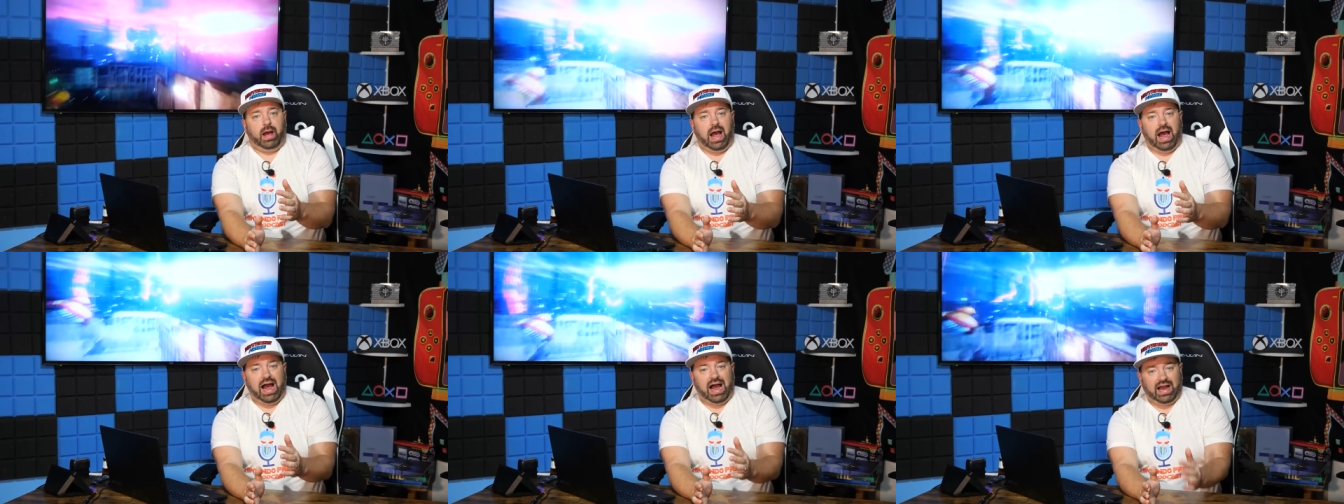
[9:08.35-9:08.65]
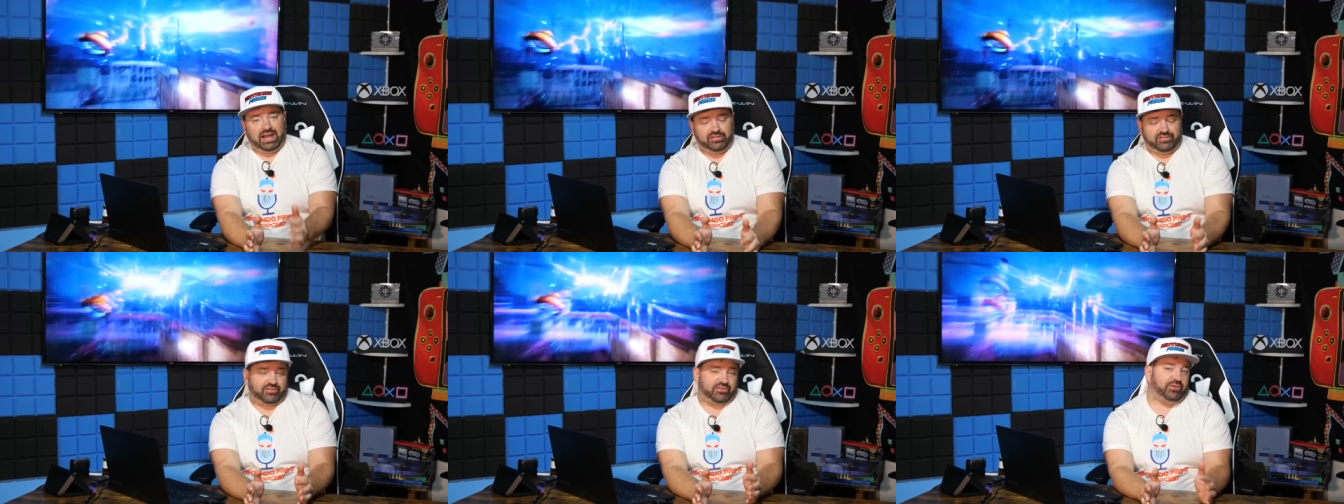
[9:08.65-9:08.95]

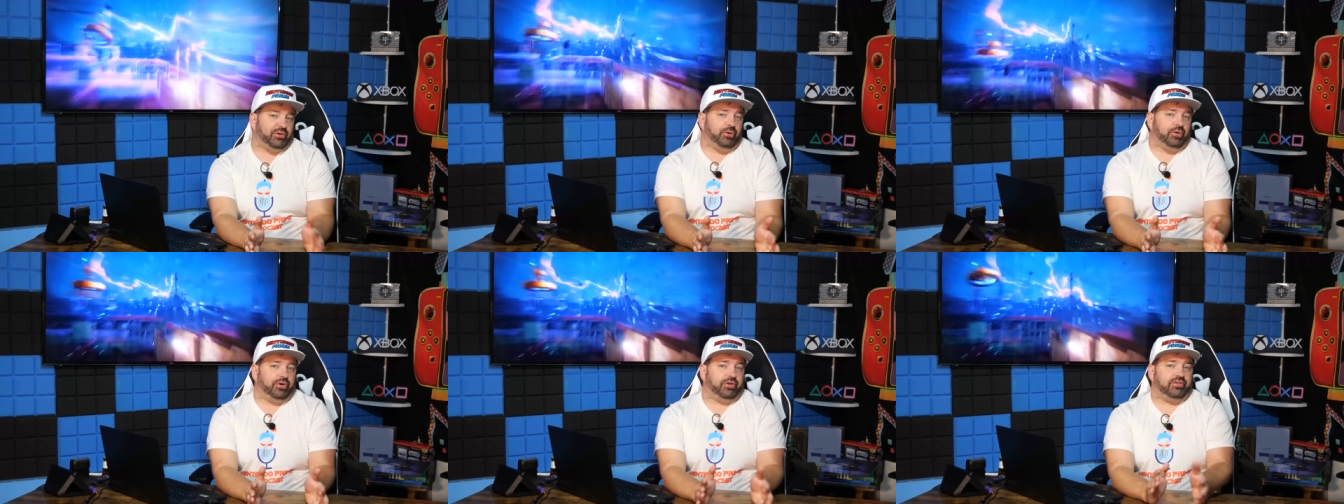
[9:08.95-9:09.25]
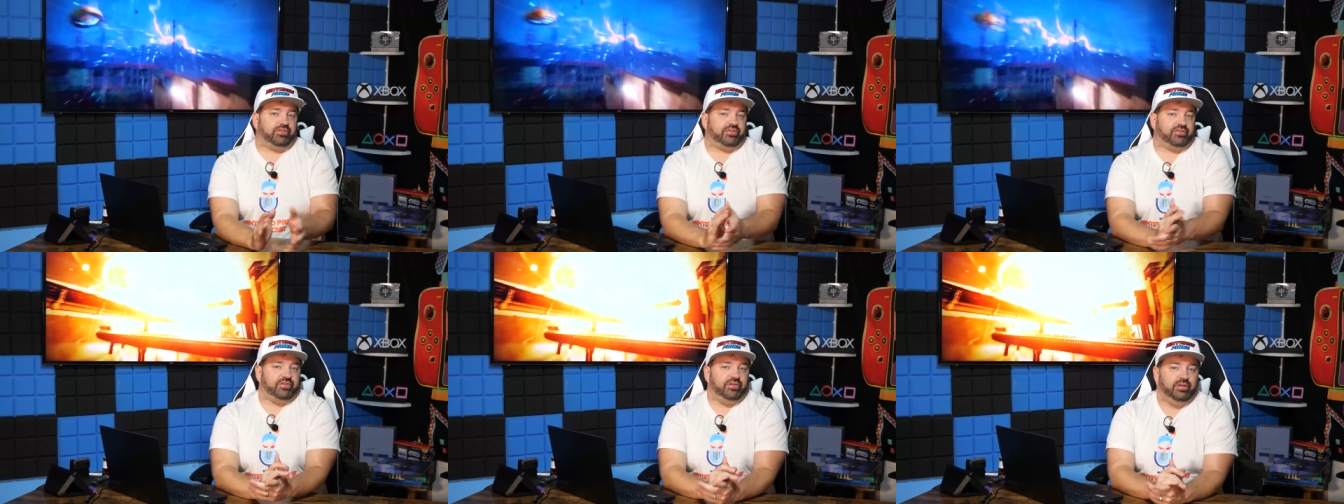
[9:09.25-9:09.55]
I
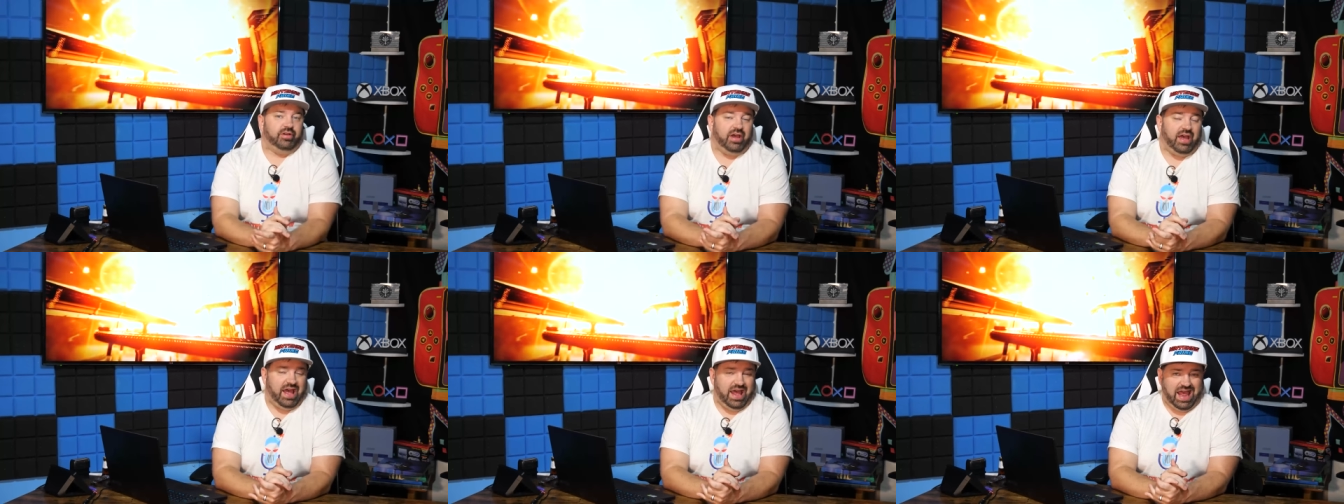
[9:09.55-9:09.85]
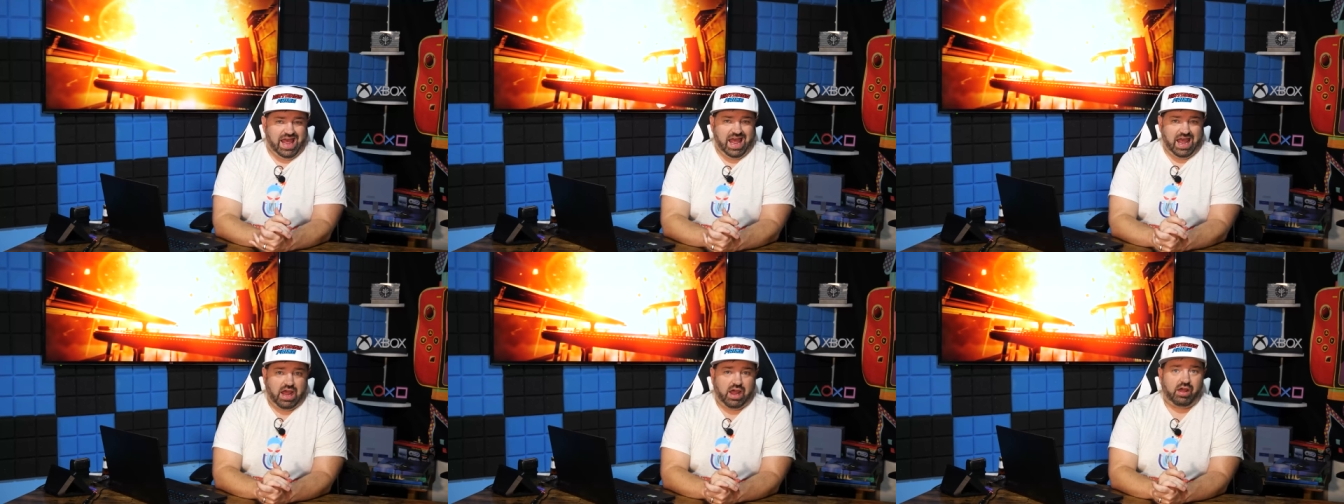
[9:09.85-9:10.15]
source
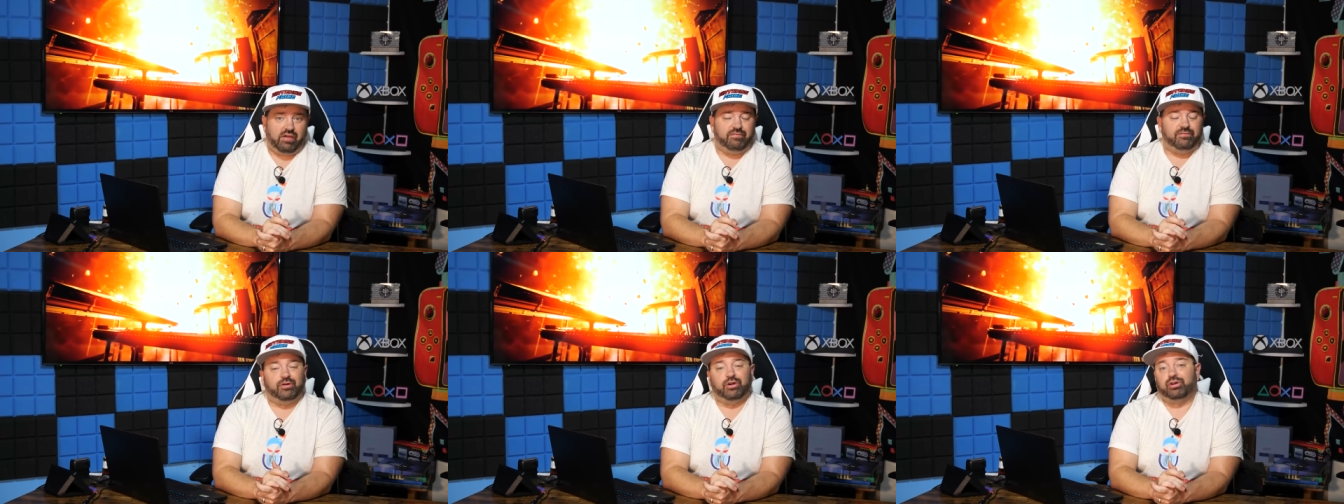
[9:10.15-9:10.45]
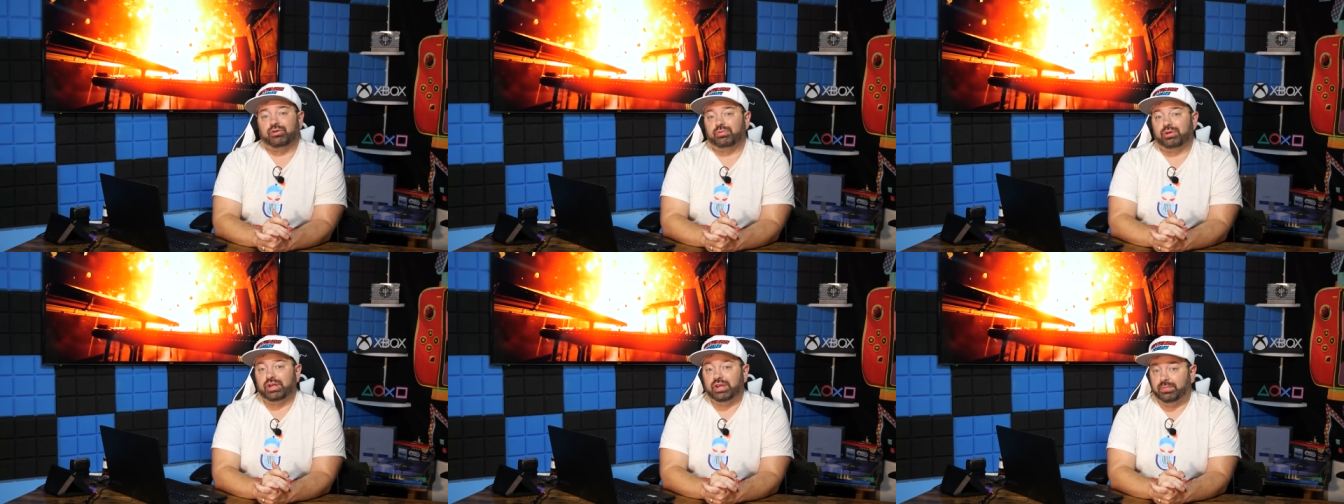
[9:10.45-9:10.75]

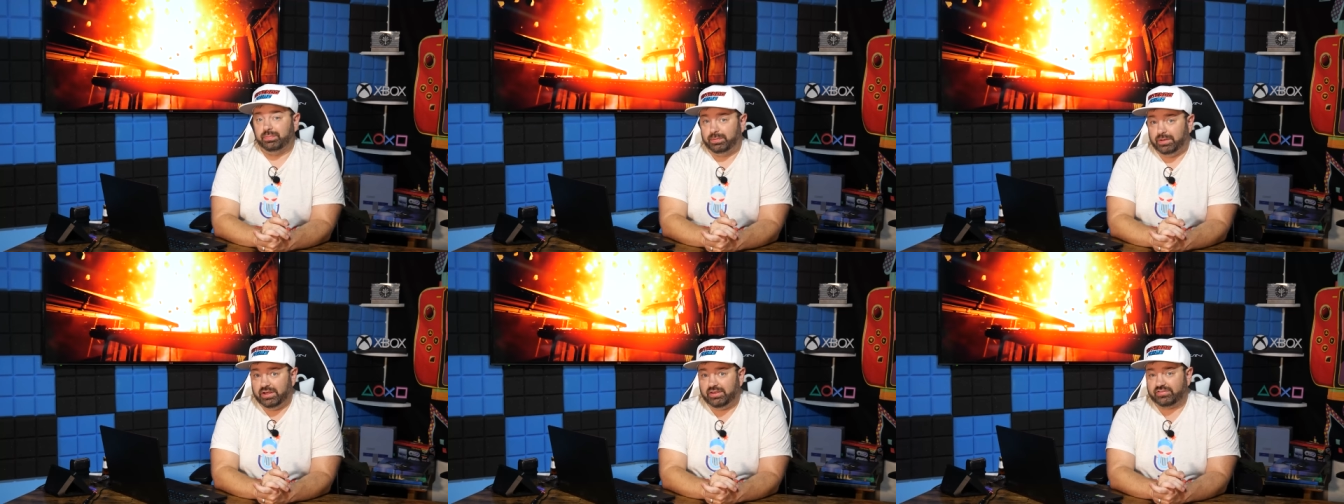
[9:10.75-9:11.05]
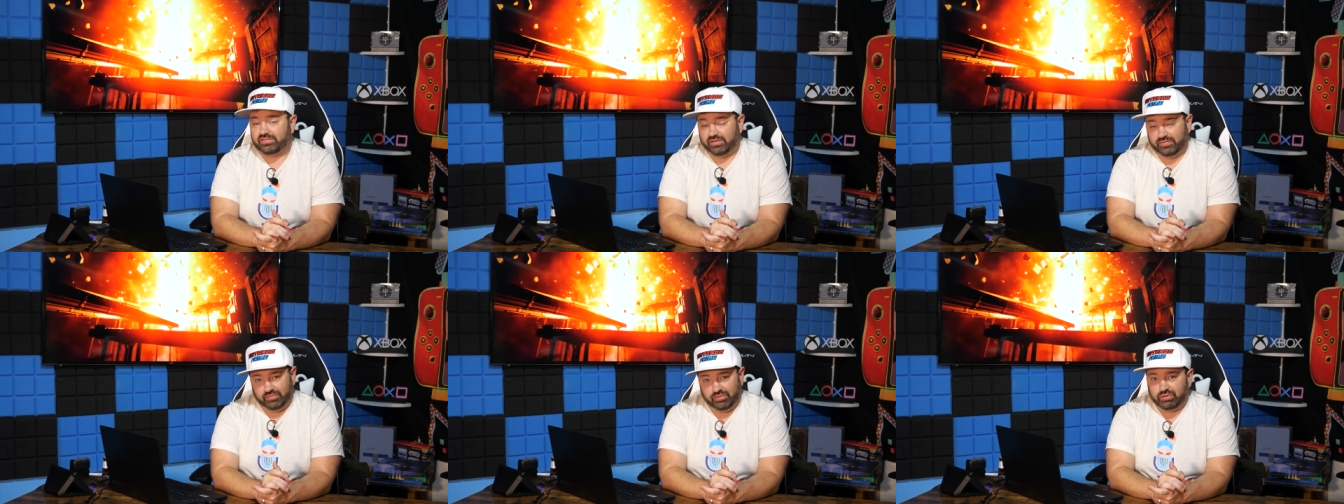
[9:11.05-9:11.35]
every
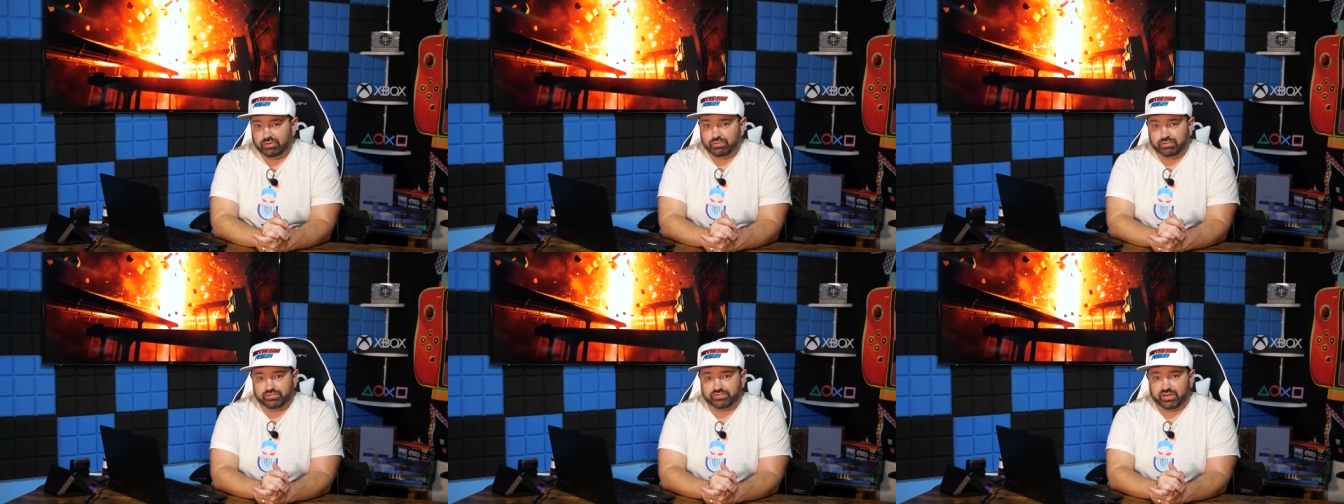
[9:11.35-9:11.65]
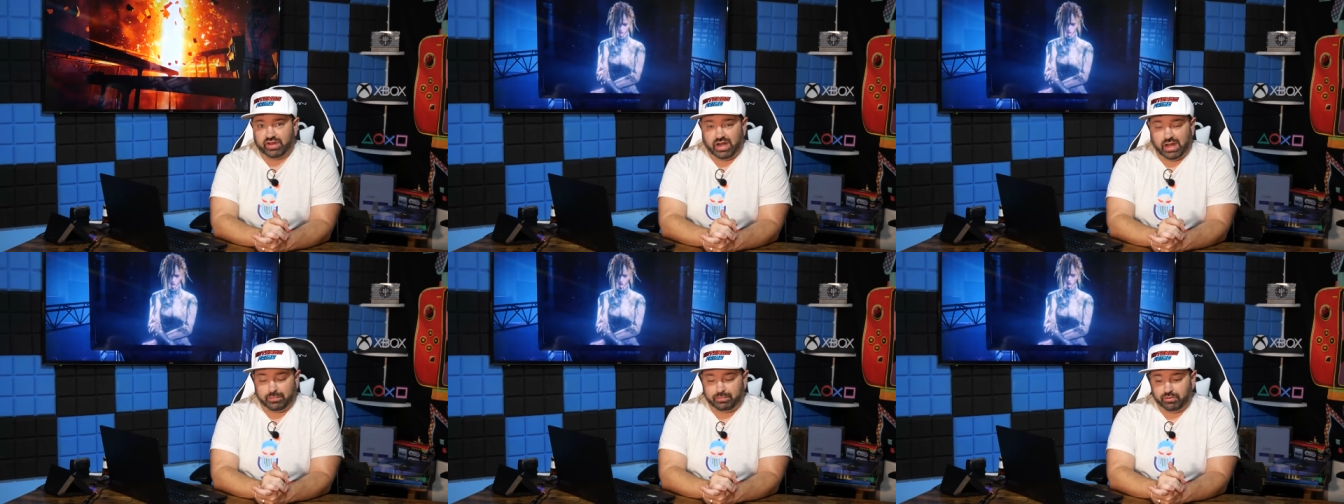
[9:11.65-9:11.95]
piece of news
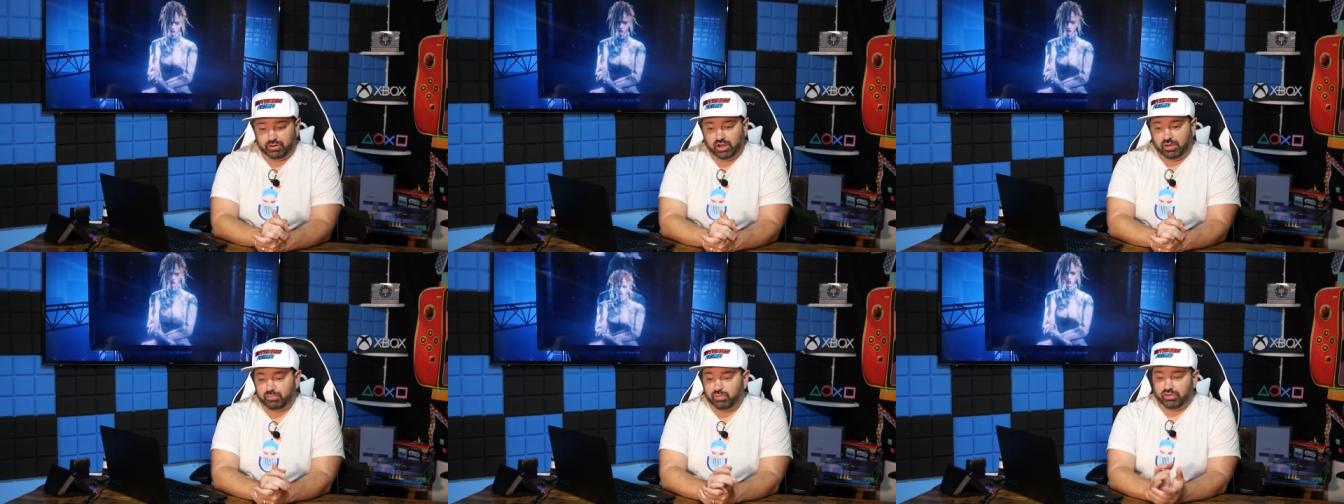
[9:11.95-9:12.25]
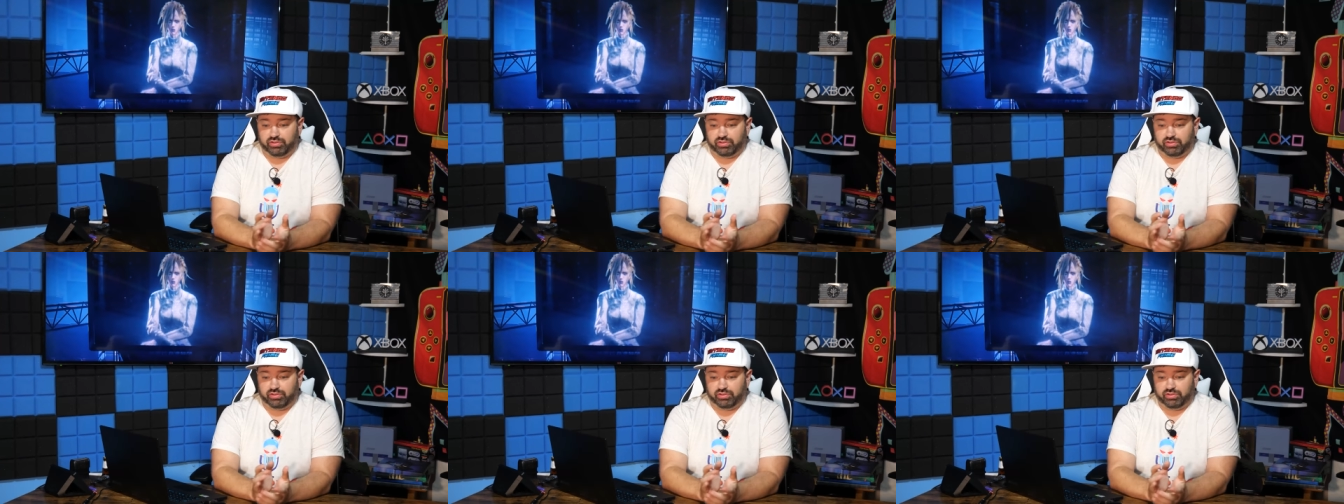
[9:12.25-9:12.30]
that I put up,